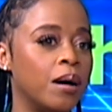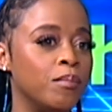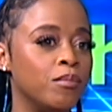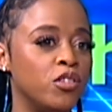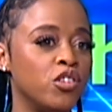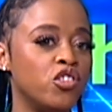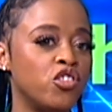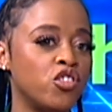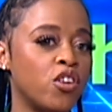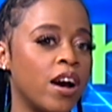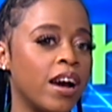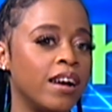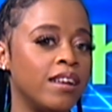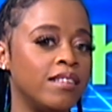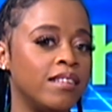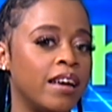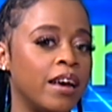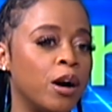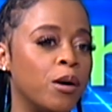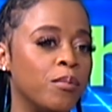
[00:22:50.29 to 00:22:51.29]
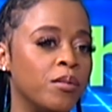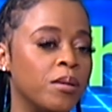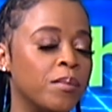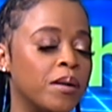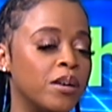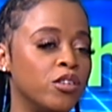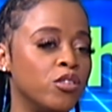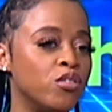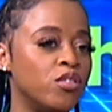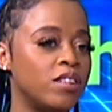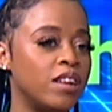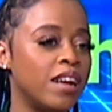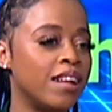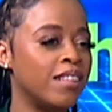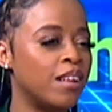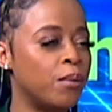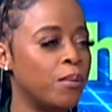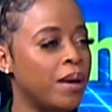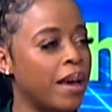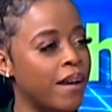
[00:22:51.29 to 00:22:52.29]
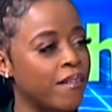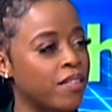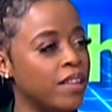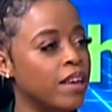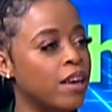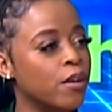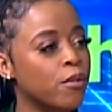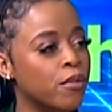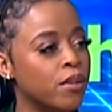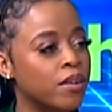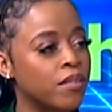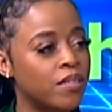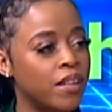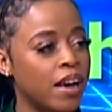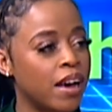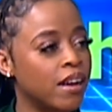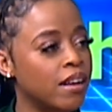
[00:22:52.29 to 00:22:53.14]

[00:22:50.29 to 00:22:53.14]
Just trying to help them understand that we have to get rid of that.